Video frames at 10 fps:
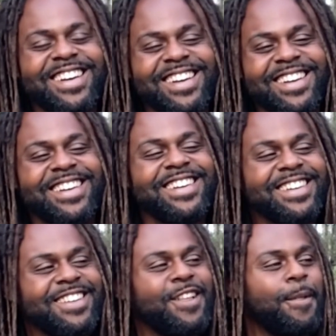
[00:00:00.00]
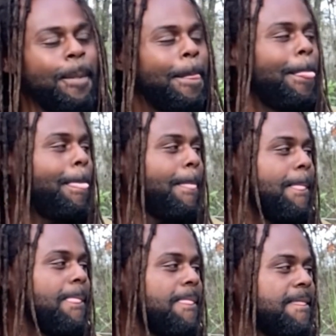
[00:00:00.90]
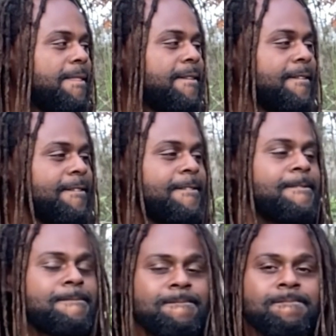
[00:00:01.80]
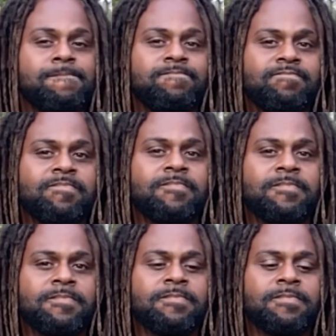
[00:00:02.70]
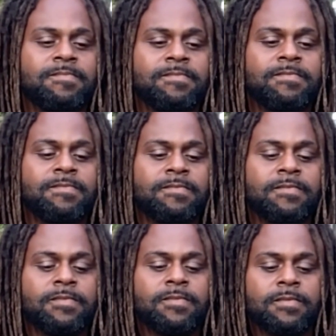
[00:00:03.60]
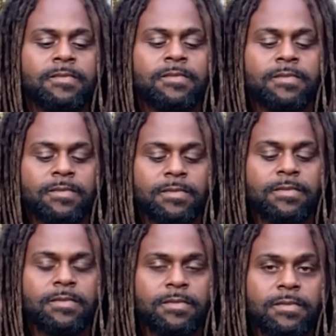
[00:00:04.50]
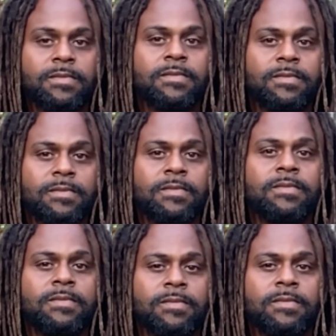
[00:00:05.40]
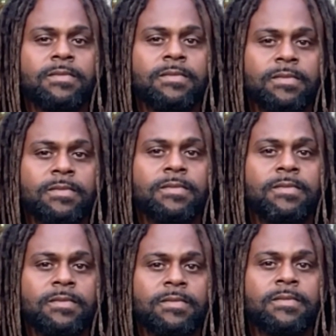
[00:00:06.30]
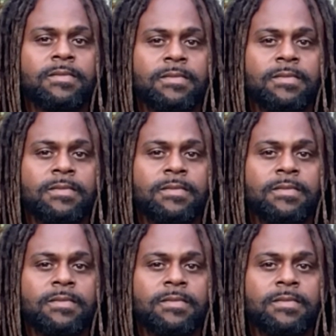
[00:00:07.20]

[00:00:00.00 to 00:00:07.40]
No words are spoken by the person on screen.